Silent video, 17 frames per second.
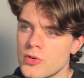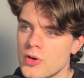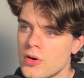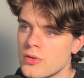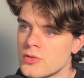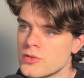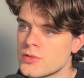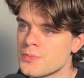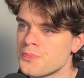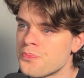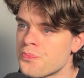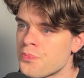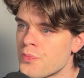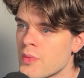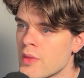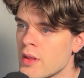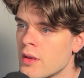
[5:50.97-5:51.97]
rows.
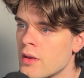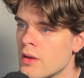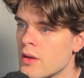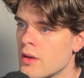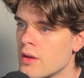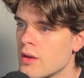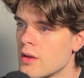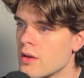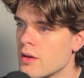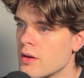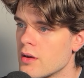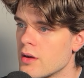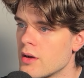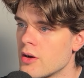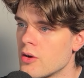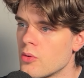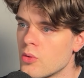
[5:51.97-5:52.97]

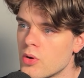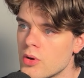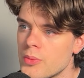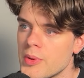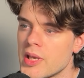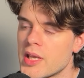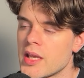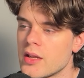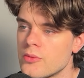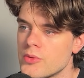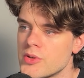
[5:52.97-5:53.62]
Or we can